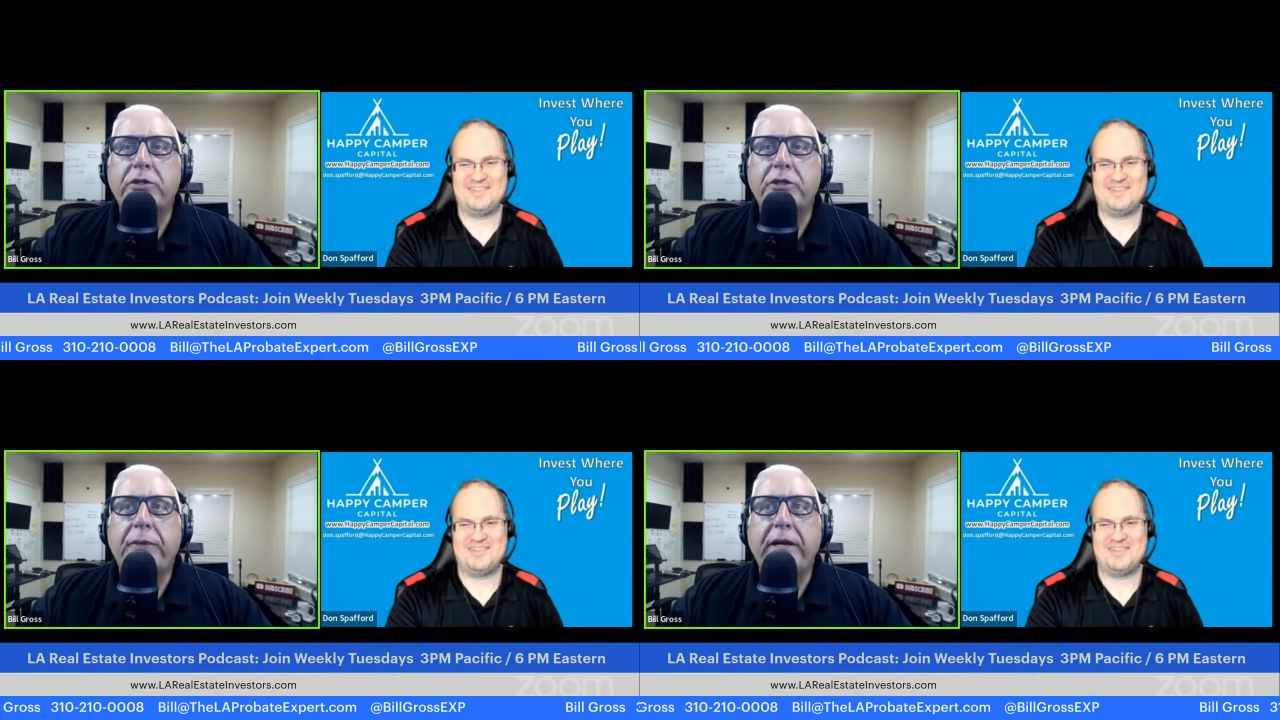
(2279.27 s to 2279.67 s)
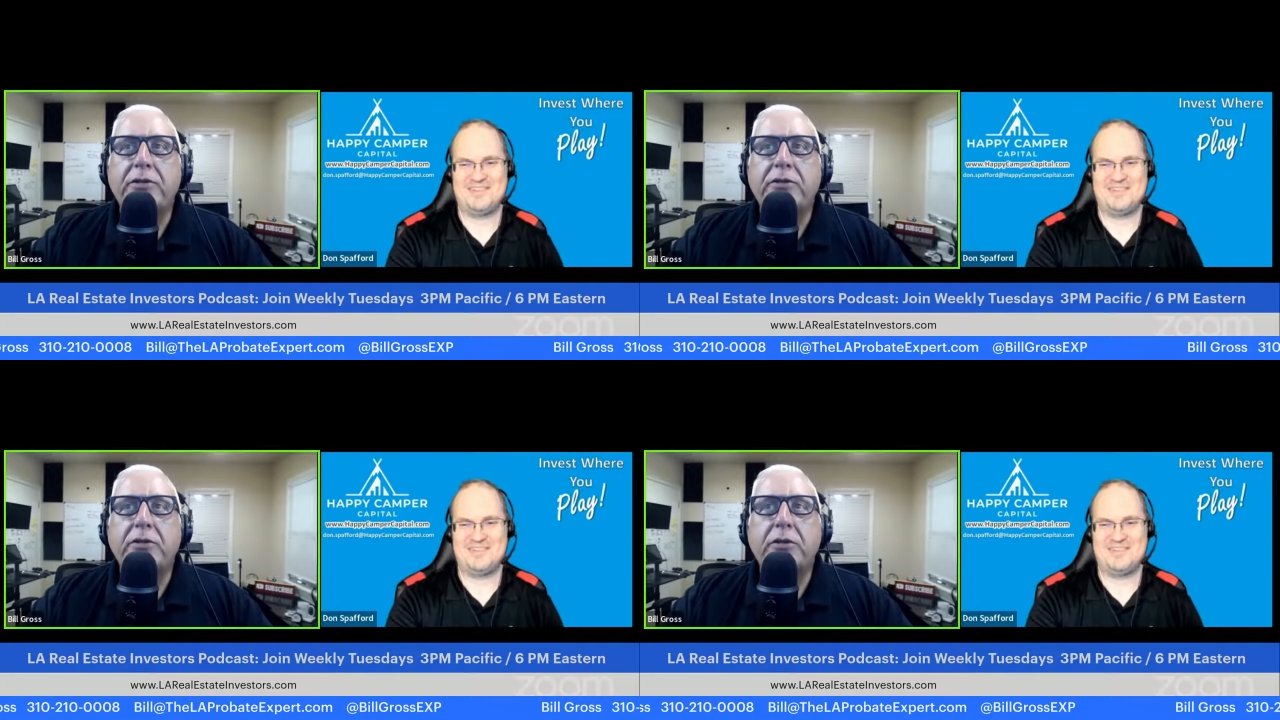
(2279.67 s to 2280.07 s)
Speaker 1: just the
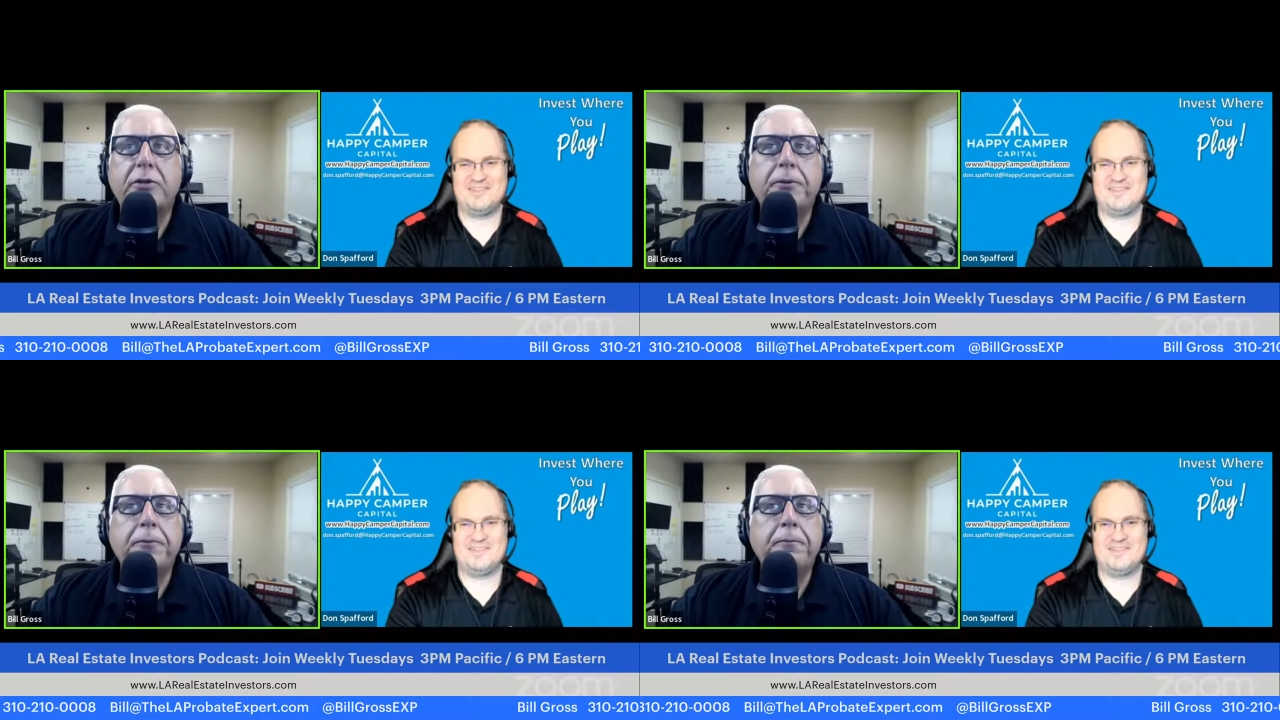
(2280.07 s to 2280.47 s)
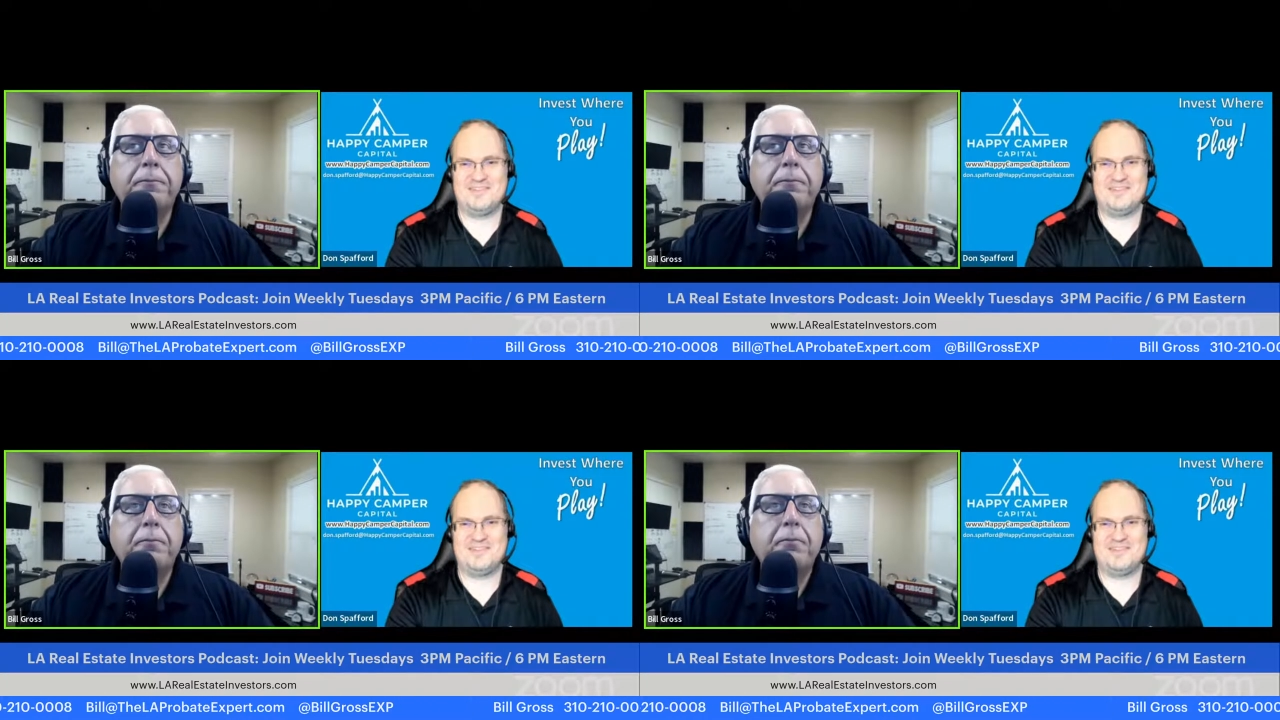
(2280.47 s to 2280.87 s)
space?
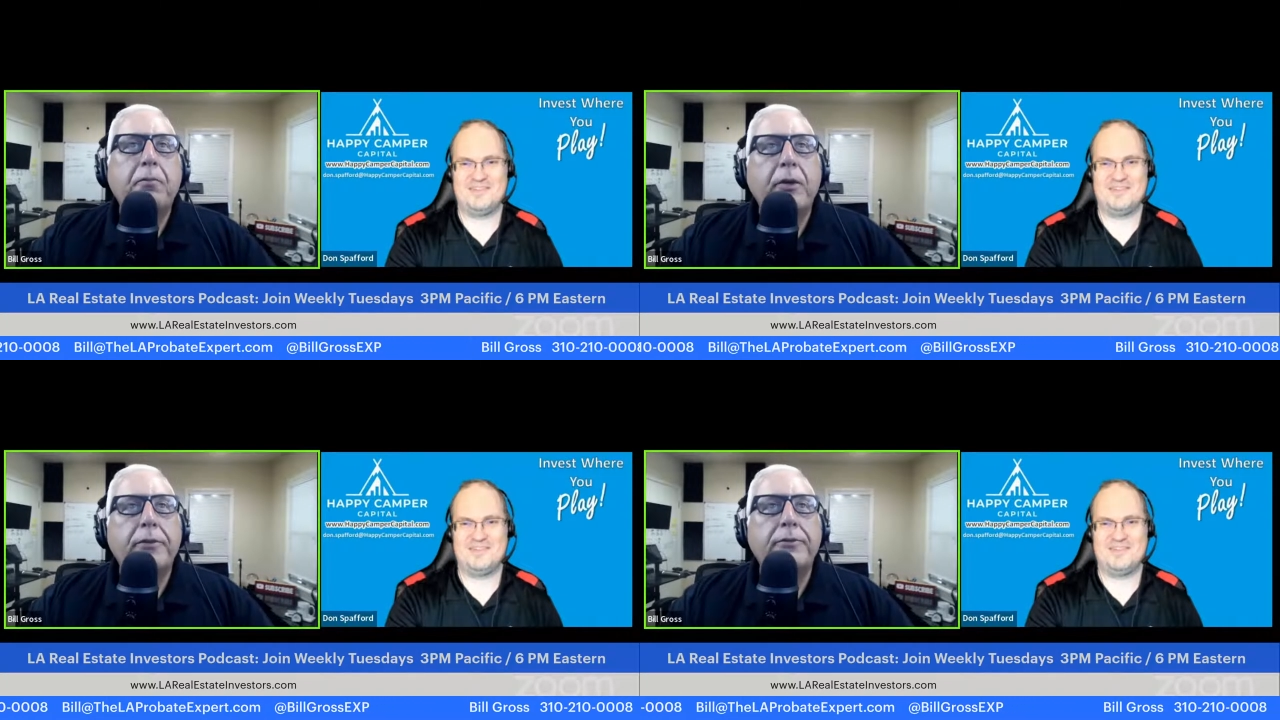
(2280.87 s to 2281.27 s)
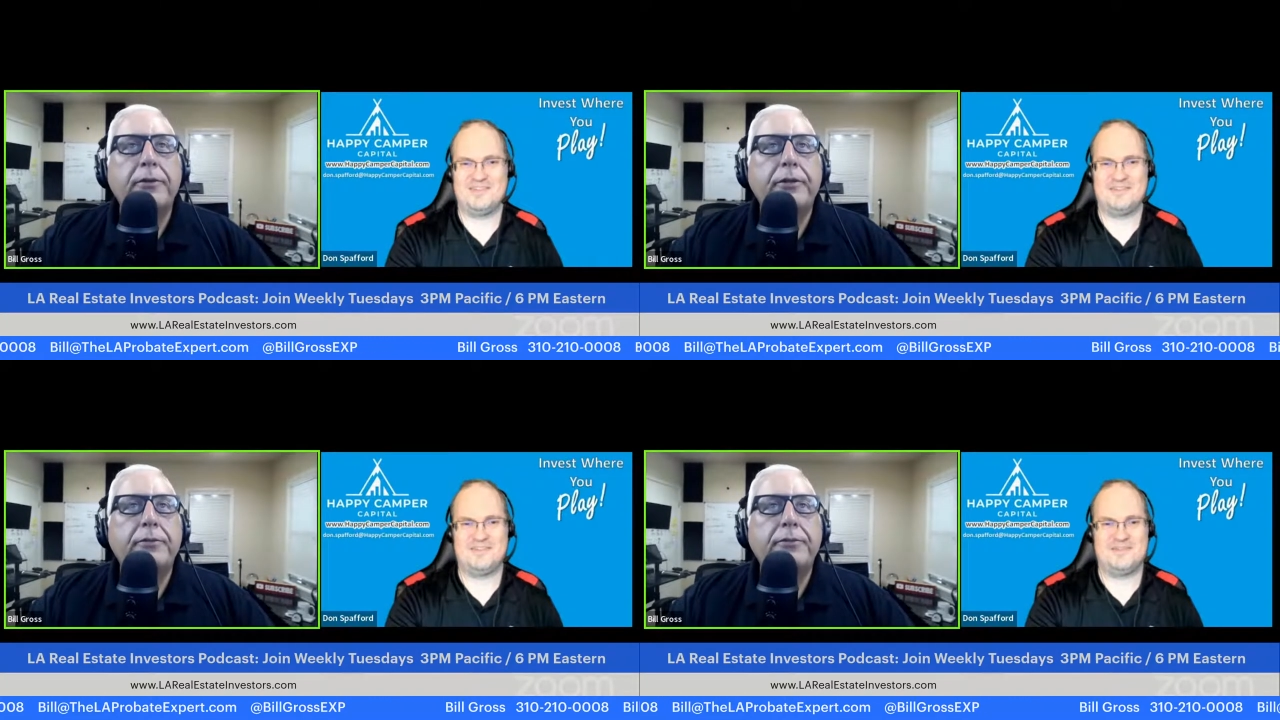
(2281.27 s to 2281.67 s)

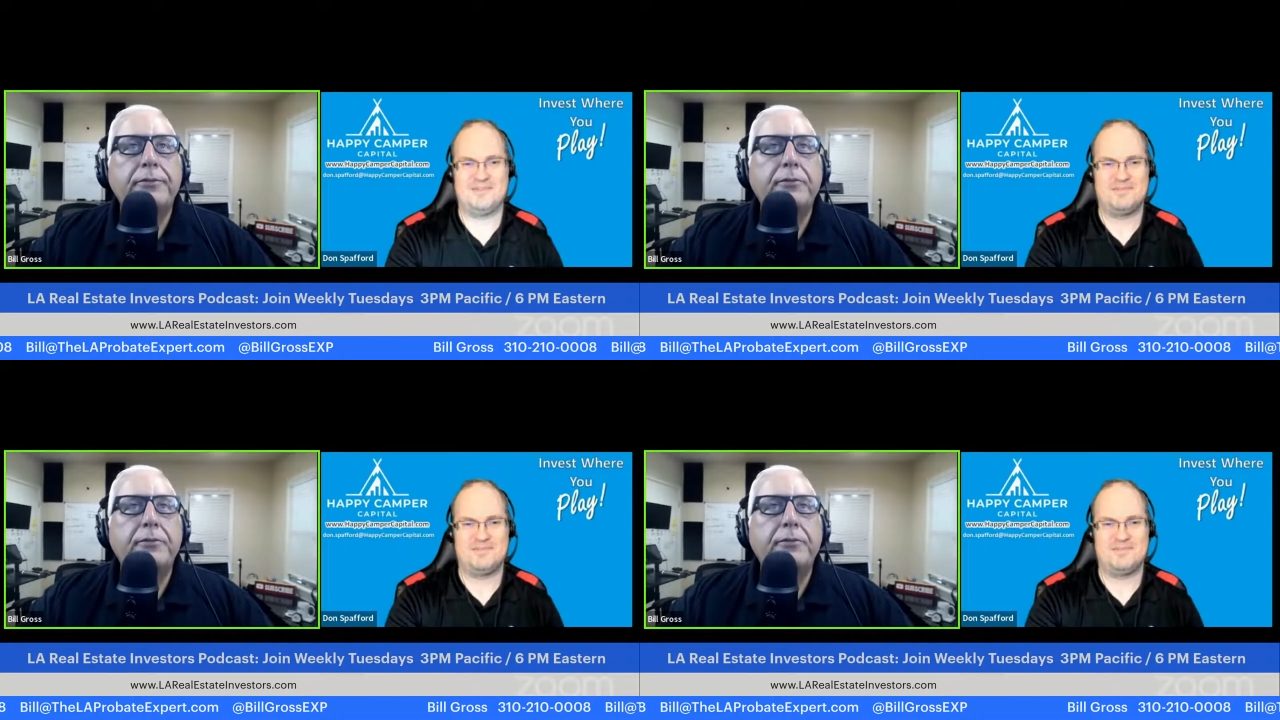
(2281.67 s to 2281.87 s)
No.